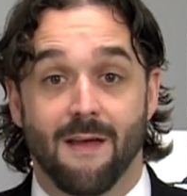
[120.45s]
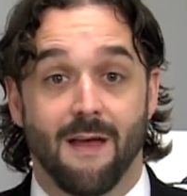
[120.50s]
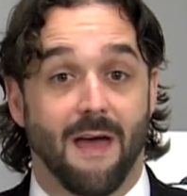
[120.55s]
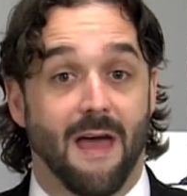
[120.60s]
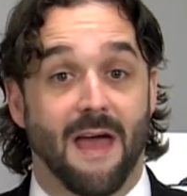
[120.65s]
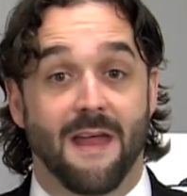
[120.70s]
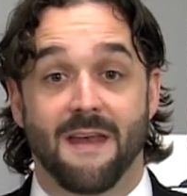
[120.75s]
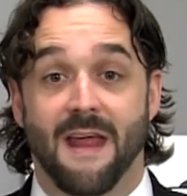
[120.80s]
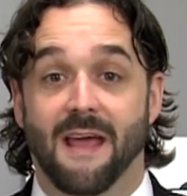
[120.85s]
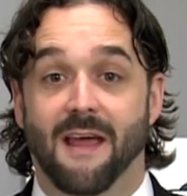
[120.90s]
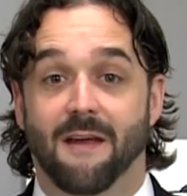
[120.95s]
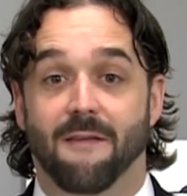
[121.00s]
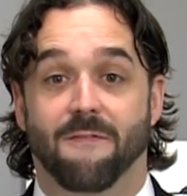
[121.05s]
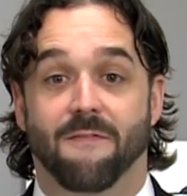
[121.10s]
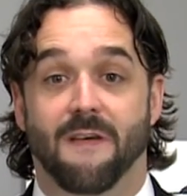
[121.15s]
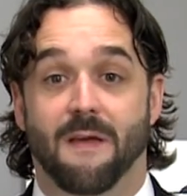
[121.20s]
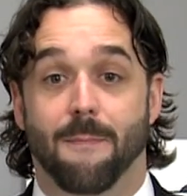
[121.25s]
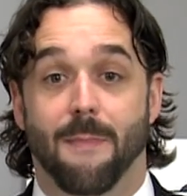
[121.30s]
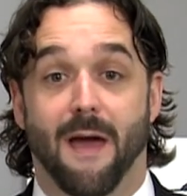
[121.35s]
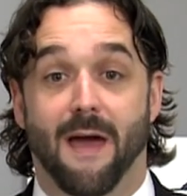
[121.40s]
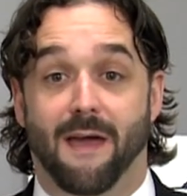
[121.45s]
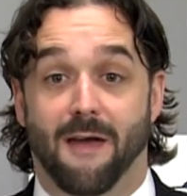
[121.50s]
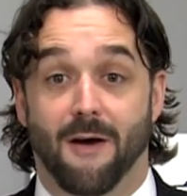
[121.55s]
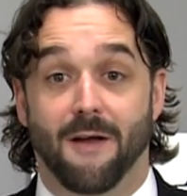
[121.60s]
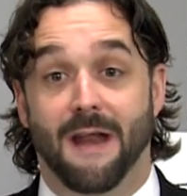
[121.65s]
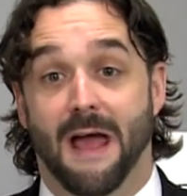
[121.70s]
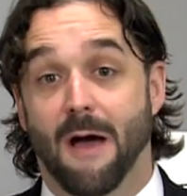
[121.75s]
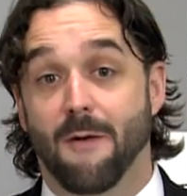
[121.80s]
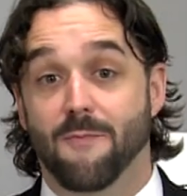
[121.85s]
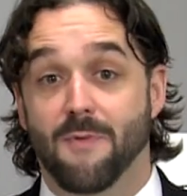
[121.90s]
and negative feedback on
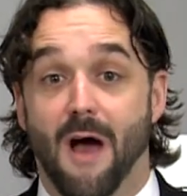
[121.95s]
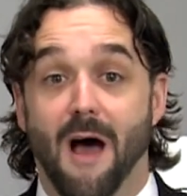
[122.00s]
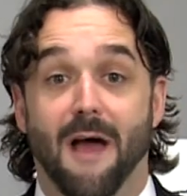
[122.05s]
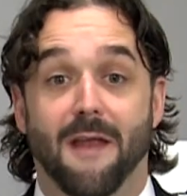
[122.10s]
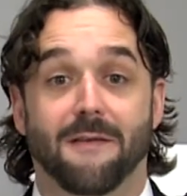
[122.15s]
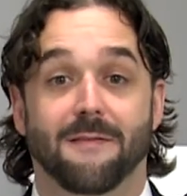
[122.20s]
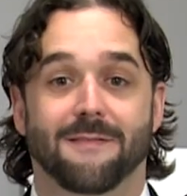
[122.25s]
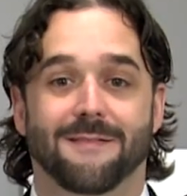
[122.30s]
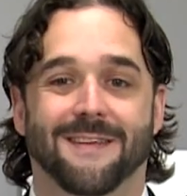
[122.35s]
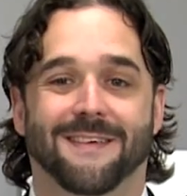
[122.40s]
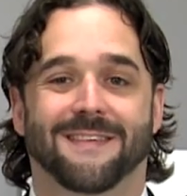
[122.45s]
how not to